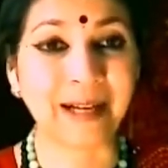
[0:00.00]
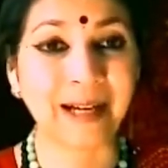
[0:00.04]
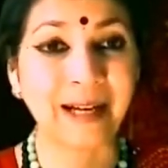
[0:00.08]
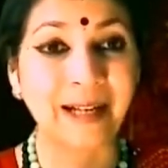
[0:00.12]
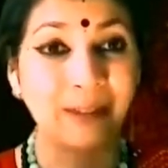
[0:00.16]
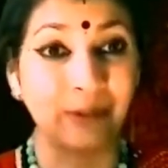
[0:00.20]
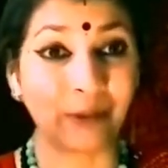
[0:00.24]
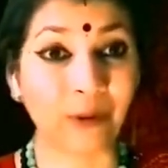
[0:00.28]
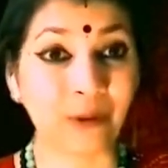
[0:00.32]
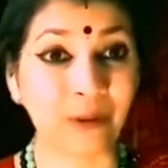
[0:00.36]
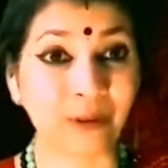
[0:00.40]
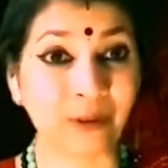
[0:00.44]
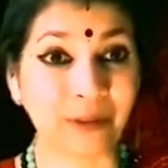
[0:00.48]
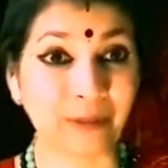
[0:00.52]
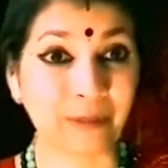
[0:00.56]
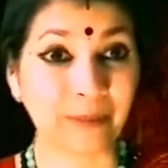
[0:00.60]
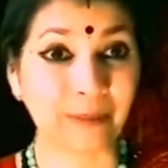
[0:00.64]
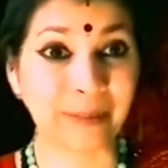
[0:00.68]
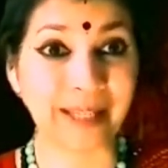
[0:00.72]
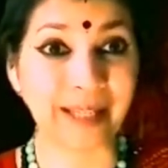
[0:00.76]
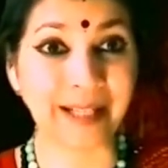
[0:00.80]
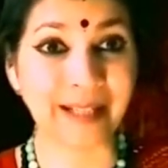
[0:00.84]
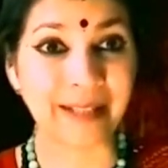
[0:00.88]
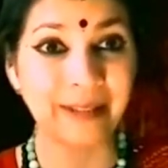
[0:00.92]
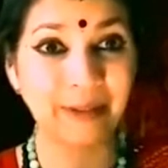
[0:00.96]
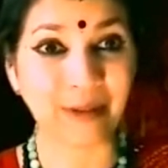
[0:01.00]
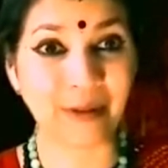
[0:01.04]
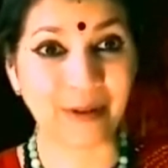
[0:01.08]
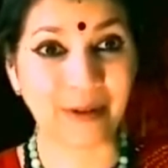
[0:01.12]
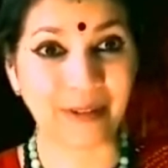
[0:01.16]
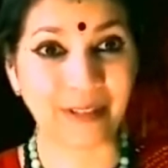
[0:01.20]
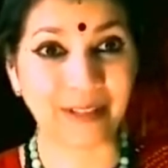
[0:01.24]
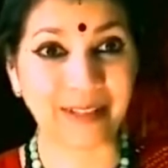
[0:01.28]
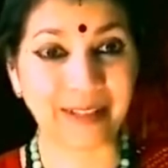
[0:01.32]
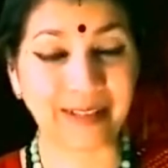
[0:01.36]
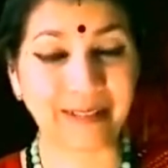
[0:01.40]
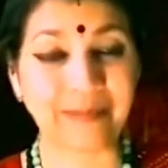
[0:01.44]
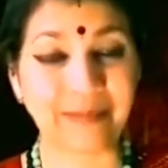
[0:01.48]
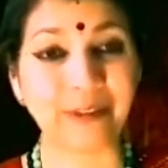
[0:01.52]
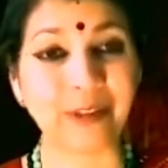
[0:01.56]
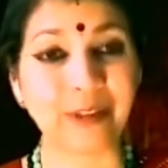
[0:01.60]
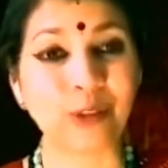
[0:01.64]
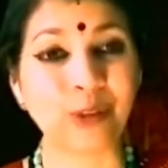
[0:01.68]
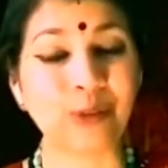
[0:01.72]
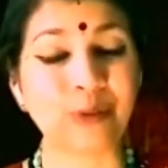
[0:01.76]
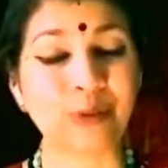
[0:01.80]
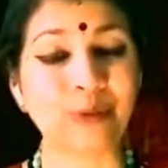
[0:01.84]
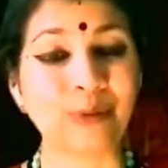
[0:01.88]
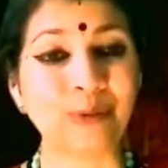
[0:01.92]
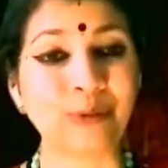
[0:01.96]
and all the main gods,
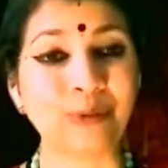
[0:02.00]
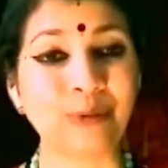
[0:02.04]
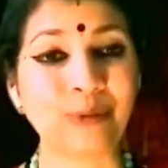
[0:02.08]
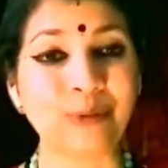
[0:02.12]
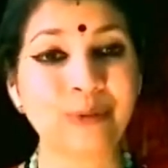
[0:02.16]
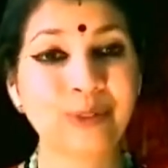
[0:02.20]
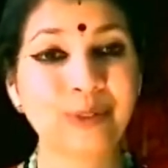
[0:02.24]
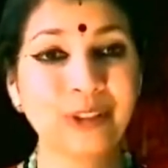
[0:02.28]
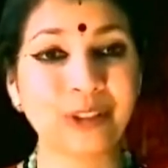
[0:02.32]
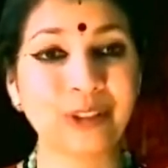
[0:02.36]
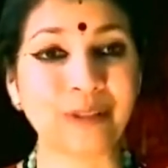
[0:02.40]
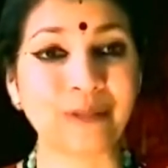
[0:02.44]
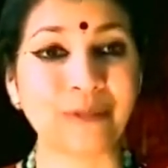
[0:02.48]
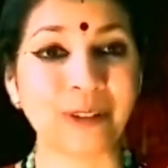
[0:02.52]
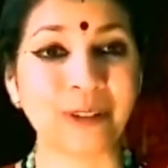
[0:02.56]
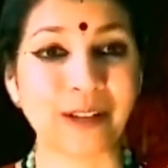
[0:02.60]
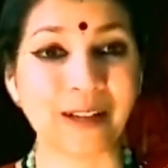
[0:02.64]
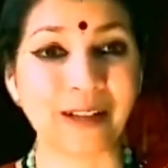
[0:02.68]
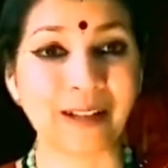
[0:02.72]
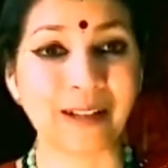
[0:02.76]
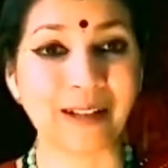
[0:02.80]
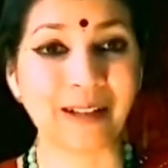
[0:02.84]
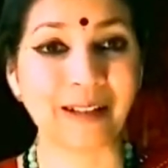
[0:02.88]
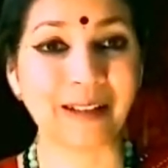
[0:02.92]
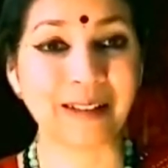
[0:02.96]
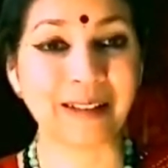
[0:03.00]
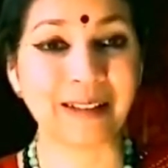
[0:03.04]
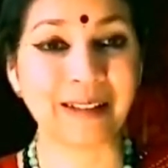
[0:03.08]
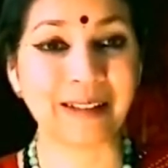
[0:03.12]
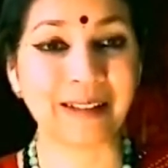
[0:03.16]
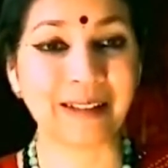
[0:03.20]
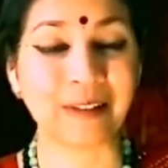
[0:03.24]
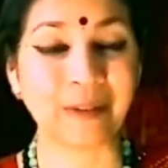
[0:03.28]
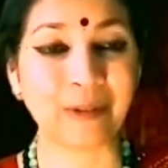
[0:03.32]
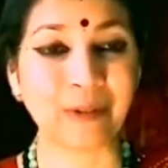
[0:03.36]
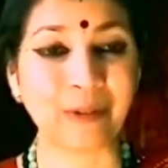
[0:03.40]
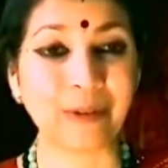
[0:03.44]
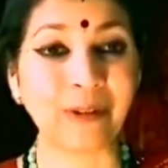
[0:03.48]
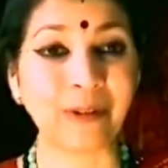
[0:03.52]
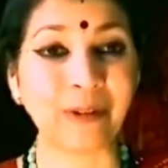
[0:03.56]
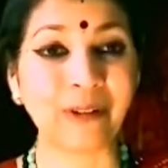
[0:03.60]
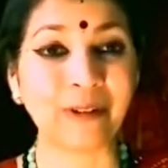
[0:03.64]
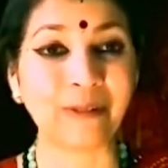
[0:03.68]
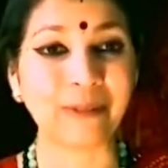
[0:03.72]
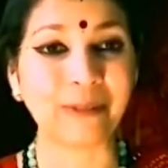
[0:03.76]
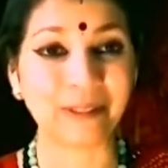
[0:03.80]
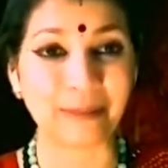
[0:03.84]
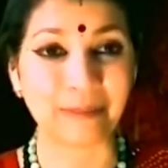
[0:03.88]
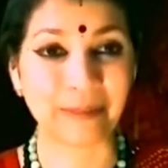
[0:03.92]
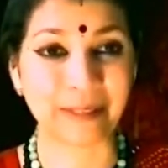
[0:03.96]
Vishnu, Shiva, all
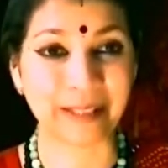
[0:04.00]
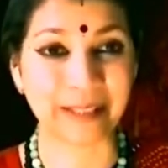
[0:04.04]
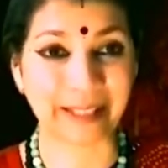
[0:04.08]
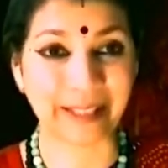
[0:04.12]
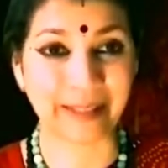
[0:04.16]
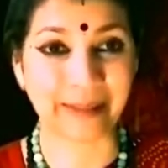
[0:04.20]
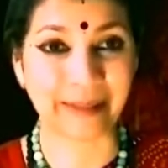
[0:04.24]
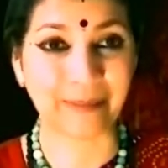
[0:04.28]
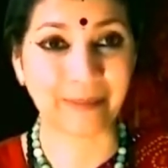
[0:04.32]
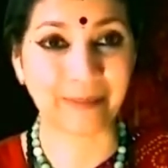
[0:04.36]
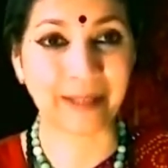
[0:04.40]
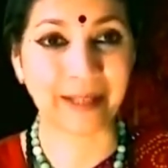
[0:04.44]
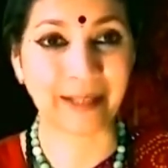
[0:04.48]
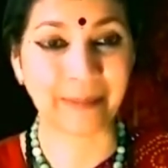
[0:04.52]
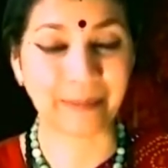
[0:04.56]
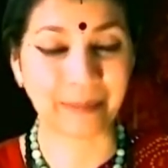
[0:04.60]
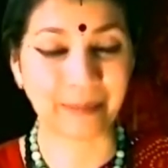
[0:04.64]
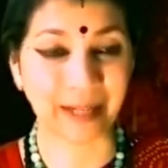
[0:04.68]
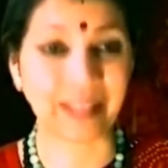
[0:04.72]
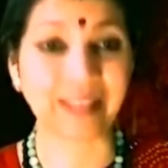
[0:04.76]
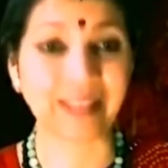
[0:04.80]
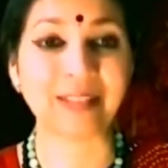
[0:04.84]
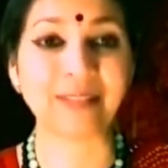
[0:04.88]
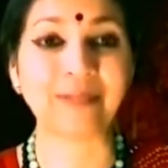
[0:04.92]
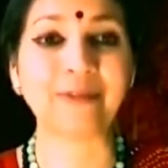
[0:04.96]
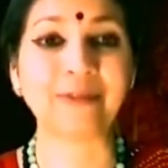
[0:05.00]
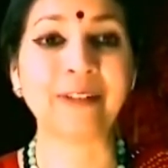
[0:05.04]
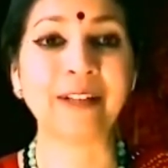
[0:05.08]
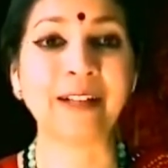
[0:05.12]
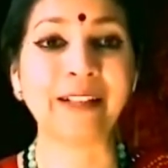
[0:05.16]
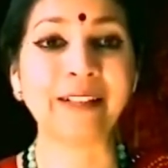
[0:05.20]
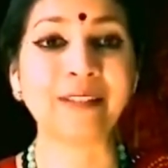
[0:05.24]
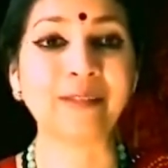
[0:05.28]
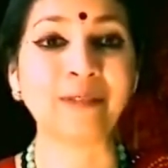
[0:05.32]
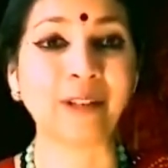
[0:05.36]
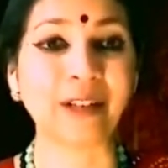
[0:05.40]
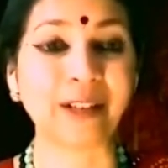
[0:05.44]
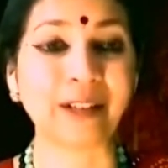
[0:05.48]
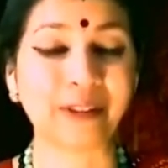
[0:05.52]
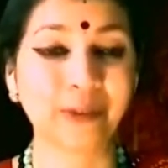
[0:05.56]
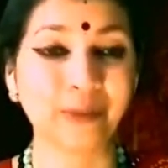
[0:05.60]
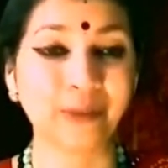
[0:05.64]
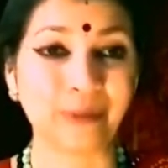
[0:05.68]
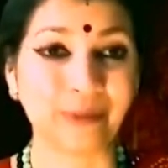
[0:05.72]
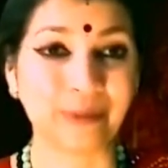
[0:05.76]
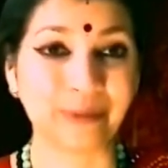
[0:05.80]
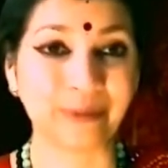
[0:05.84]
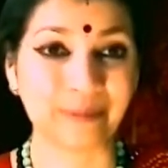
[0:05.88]
of them came and pacified Vayu.